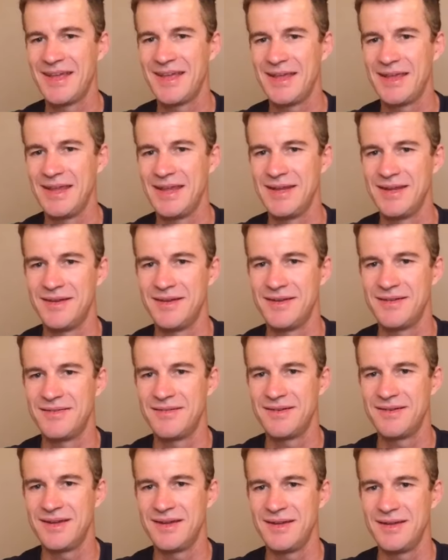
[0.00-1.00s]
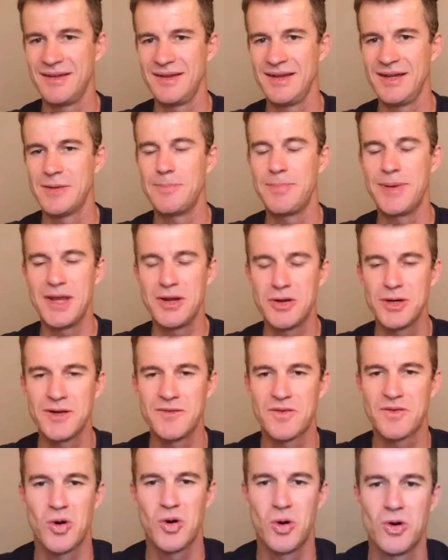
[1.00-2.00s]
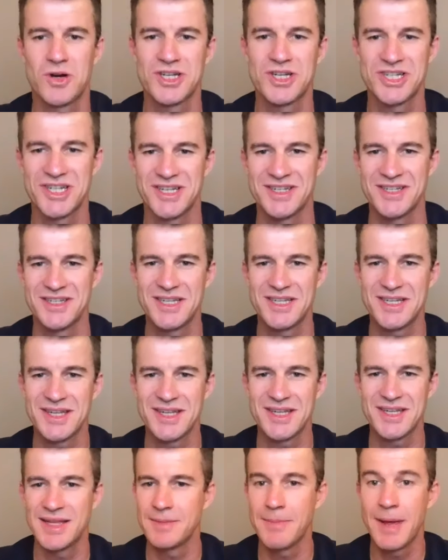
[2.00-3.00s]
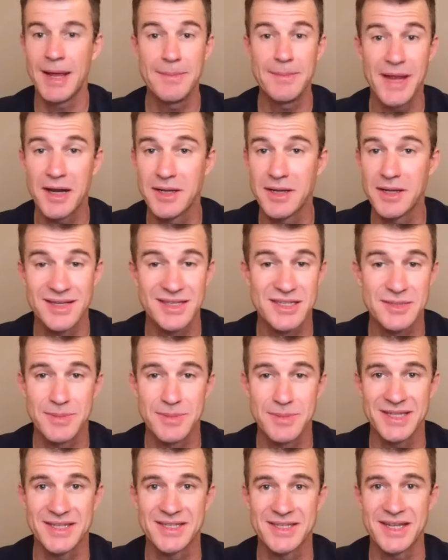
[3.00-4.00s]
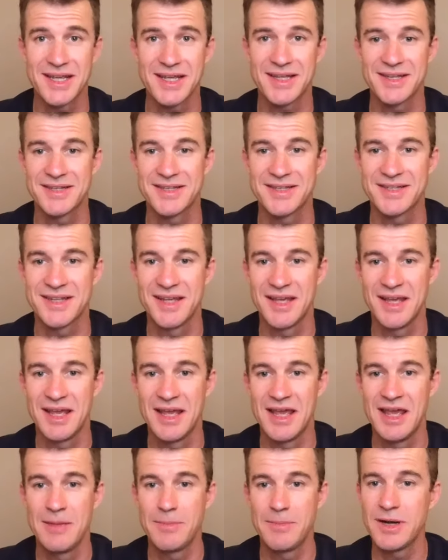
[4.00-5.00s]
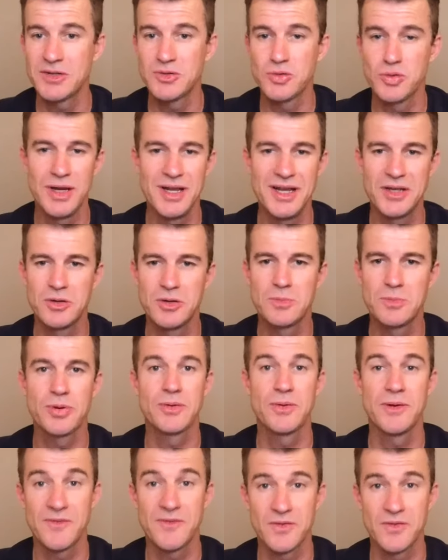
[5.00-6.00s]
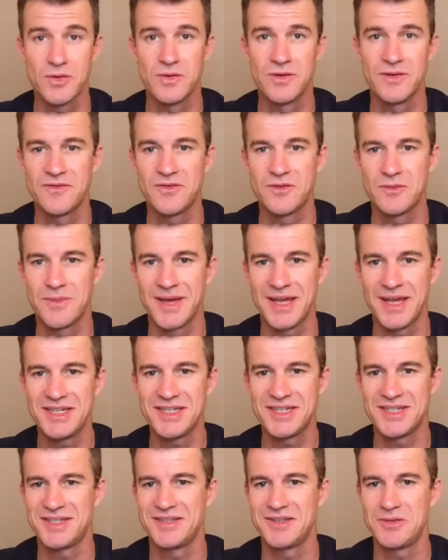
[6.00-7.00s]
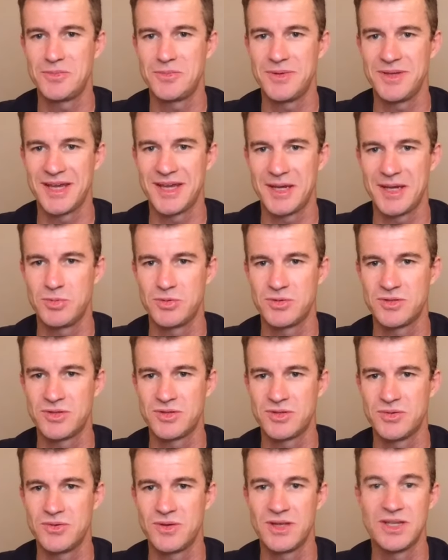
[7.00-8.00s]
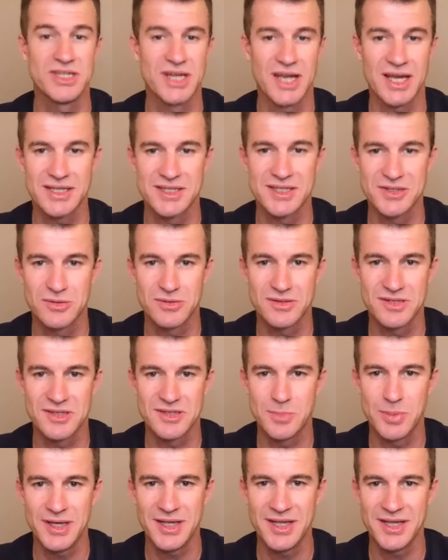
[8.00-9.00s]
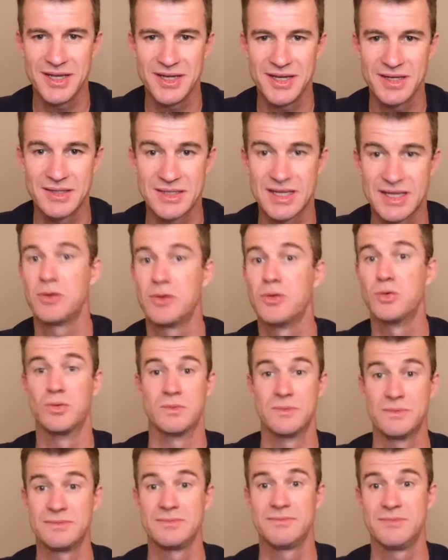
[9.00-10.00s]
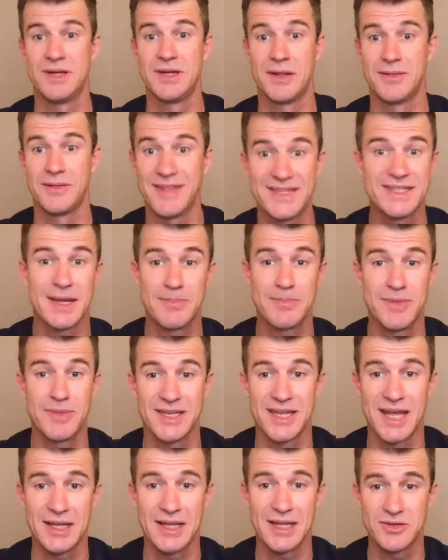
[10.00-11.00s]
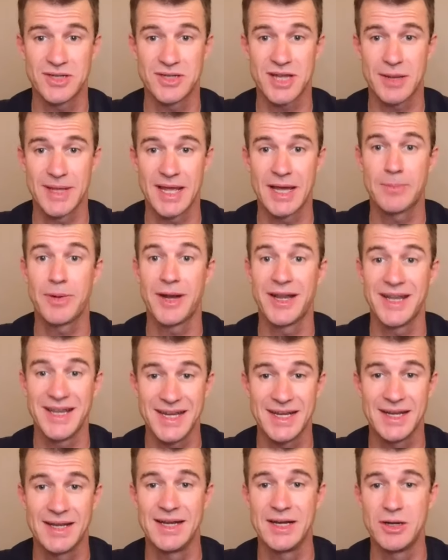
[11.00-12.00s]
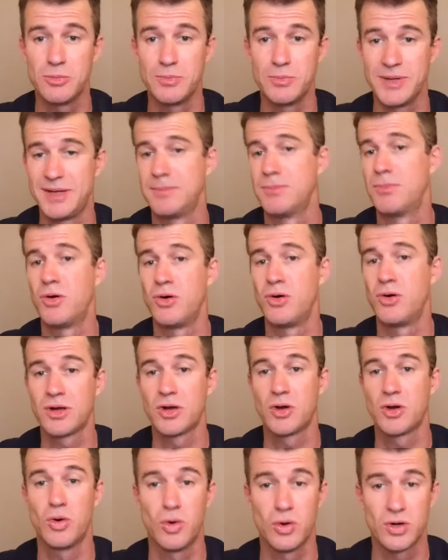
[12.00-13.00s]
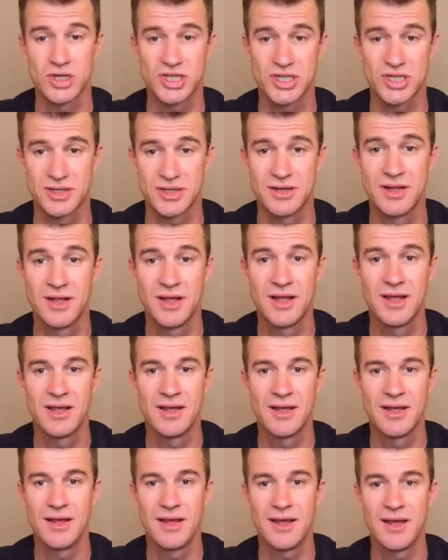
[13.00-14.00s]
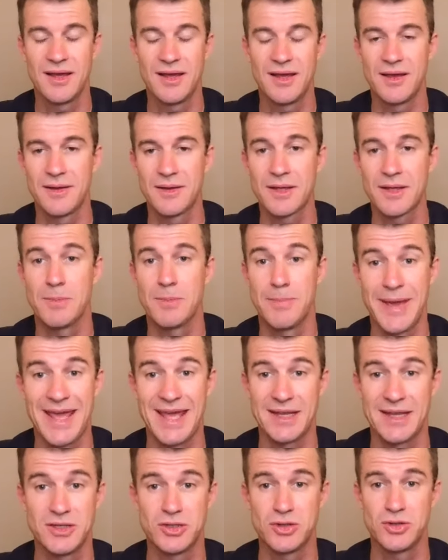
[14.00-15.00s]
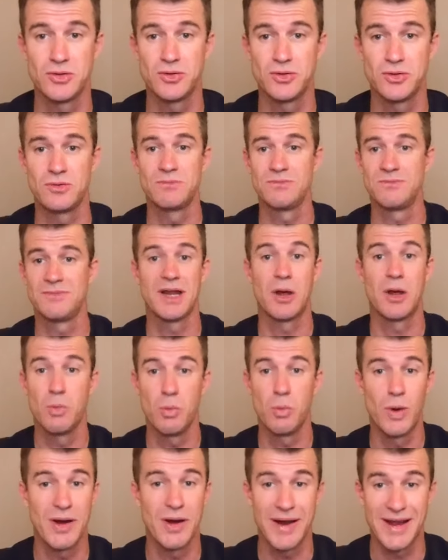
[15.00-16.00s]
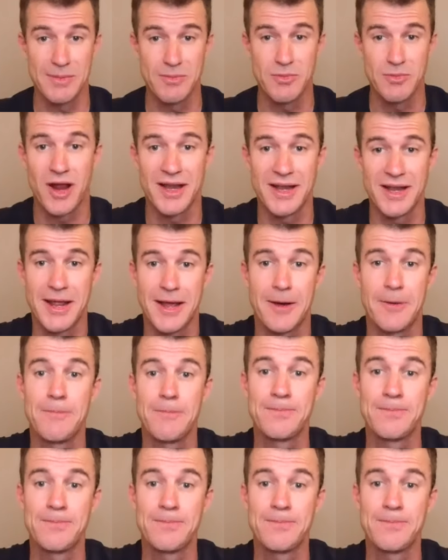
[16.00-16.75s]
in, in a period of caution, just it may be only a split second, but it's really good peripheral information to be able to adjust your speed and say, oh, you know, there's something dangerous coming up. I need a little bit more caution yeah. uh, compared to, you know, where I am right now.